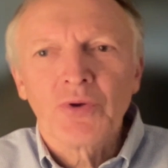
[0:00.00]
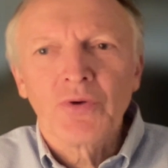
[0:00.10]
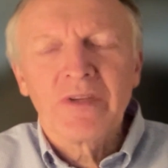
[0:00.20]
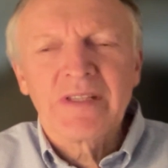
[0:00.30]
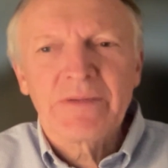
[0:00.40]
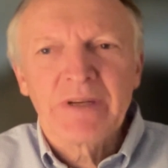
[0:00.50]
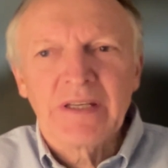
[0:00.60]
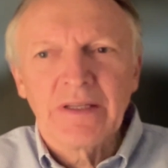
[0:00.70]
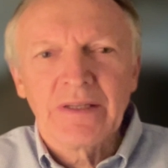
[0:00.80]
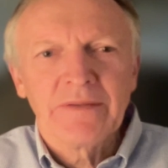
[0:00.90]
you in
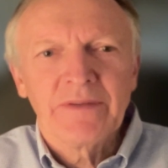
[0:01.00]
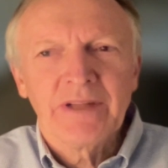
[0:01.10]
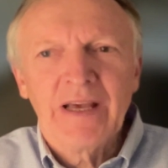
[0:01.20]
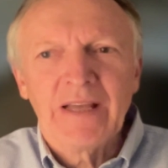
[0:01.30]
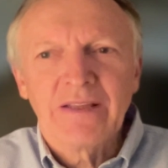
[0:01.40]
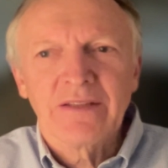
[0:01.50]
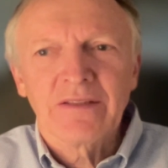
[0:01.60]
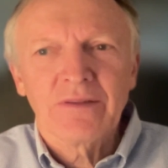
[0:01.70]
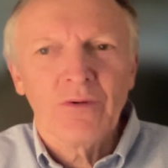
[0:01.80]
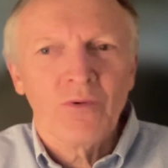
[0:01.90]
Sweden and
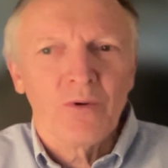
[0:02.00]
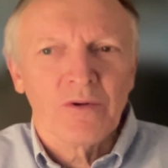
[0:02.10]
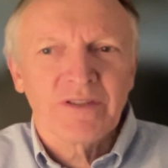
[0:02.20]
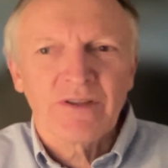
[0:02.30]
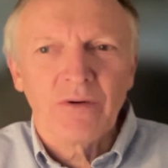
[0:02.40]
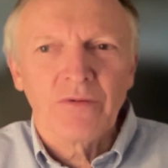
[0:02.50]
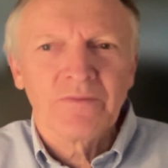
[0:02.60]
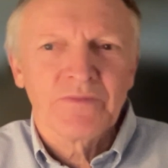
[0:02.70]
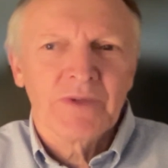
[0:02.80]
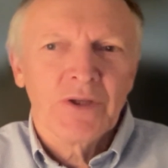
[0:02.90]

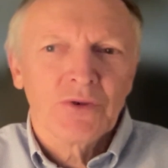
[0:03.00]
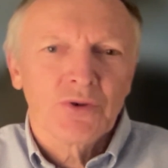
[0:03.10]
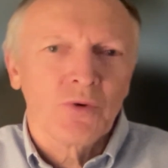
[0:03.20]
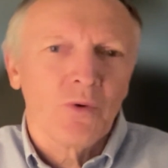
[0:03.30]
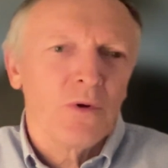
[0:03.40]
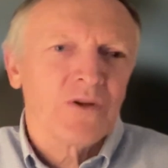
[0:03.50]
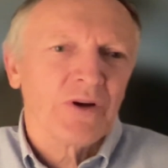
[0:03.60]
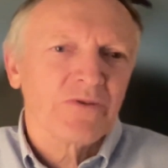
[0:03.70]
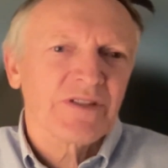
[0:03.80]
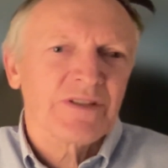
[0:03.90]
also to all
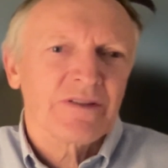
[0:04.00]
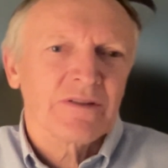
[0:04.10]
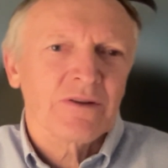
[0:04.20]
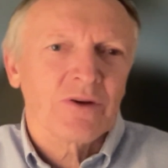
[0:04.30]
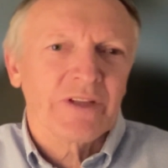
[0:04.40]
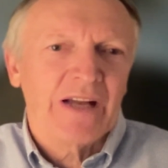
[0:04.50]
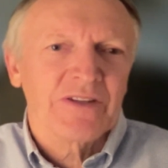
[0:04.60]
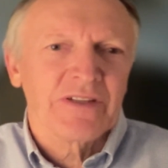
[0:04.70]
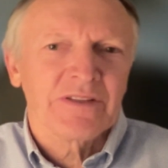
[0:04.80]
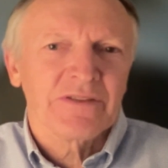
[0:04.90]
those
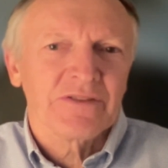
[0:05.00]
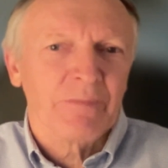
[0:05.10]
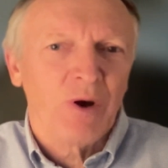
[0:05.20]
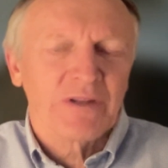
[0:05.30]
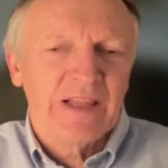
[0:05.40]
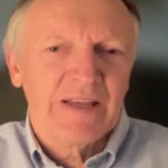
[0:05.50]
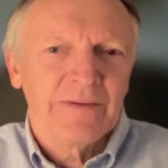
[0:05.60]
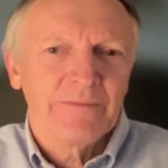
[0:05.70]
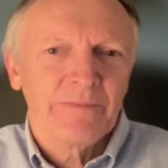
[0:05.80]
connected remotely.